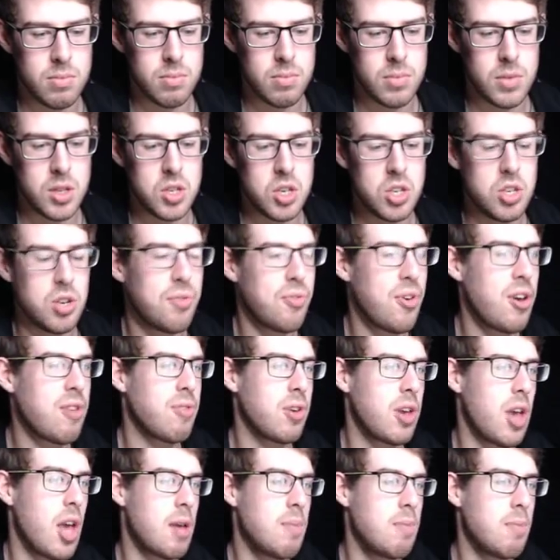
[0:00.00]
Is this your
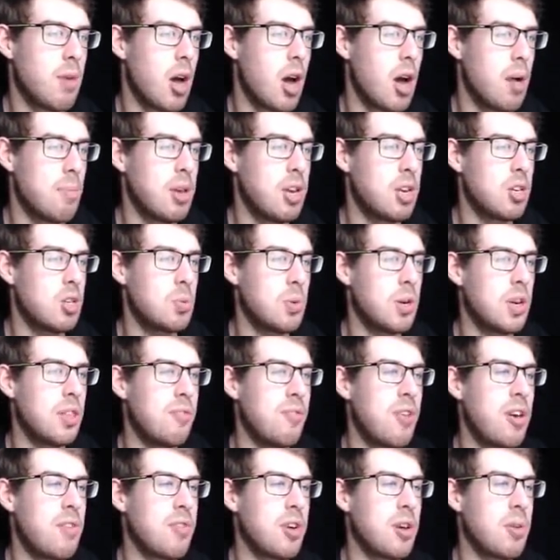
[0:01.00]
favorite game? I mean, it's one
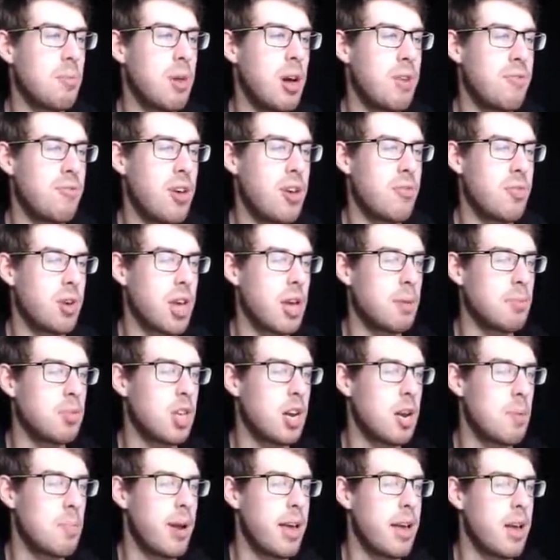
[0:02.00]
of the my favorite games
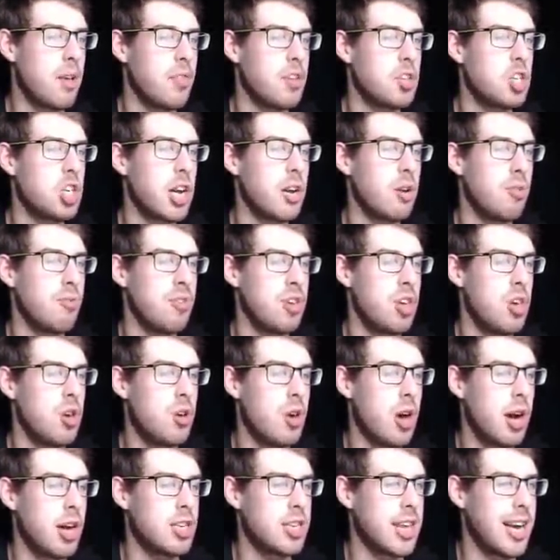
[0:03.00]
that I play on the channel for
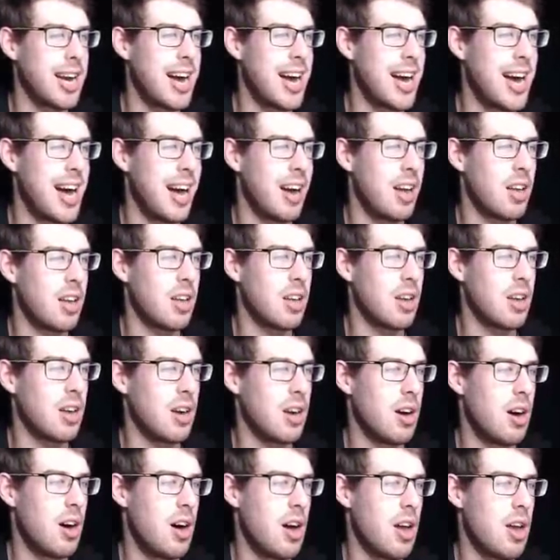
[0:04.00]
you guys. Aha!
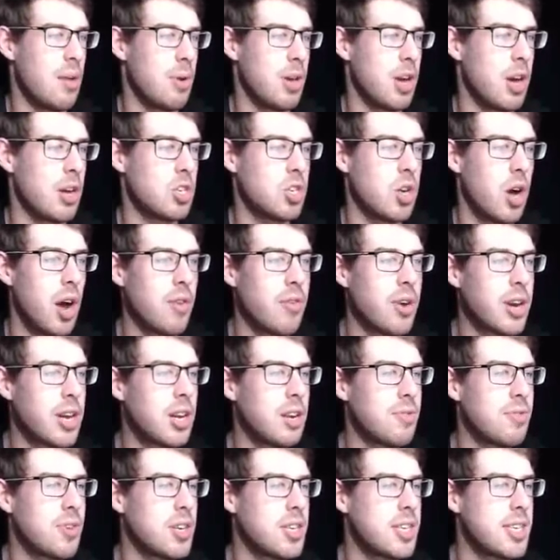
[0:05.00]
Oh, here we go. So I
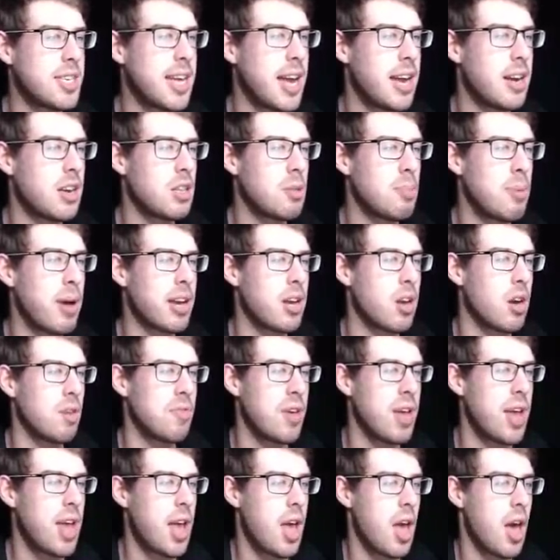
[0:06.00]
reckon if I stand at the back
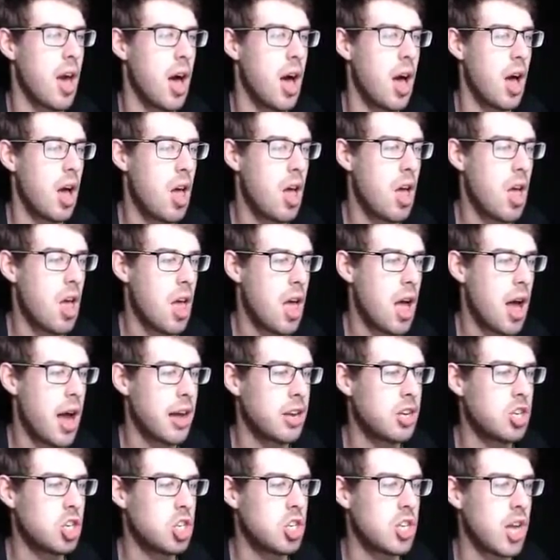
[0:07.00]
over here
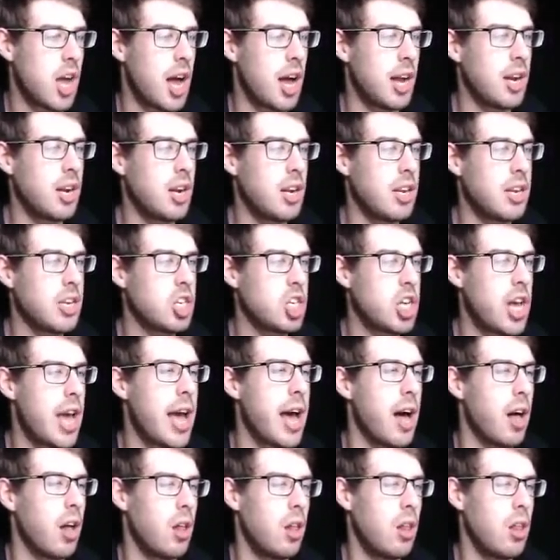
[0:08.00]
and just unleash
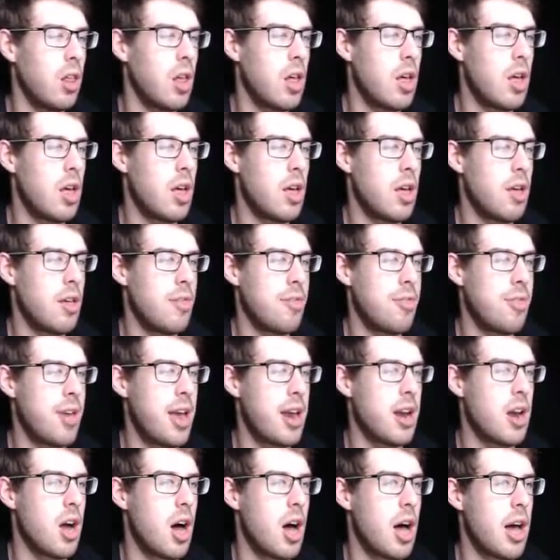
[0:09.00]
hell,
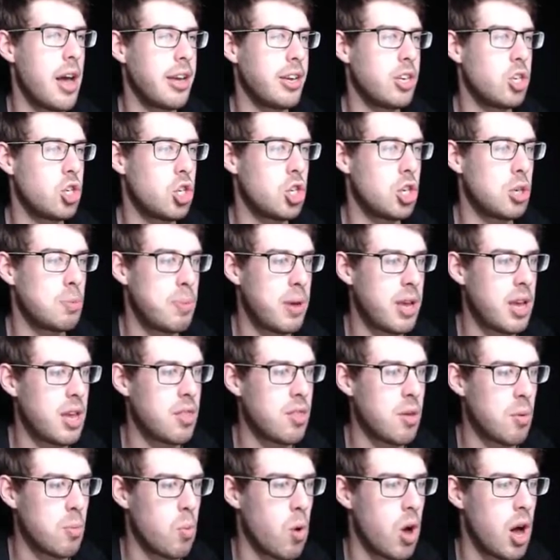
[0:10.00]
then I should be
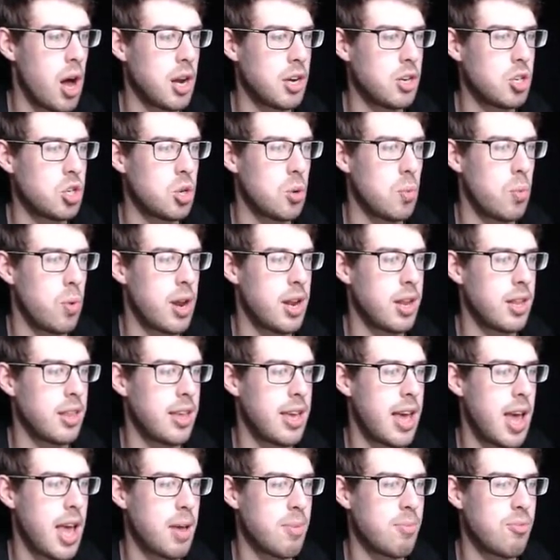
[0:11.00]
the one to win
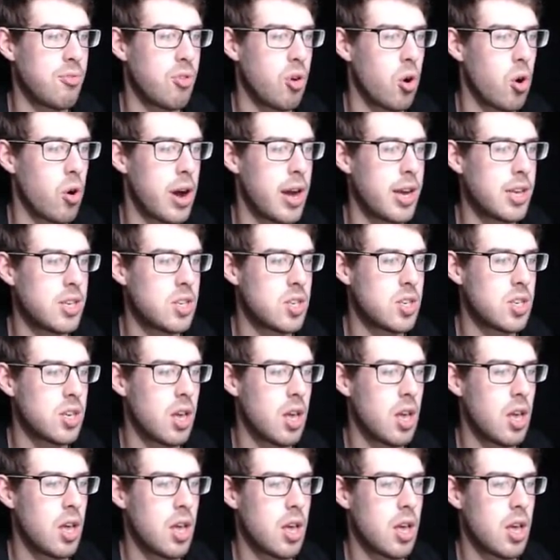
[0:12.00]
the game for us.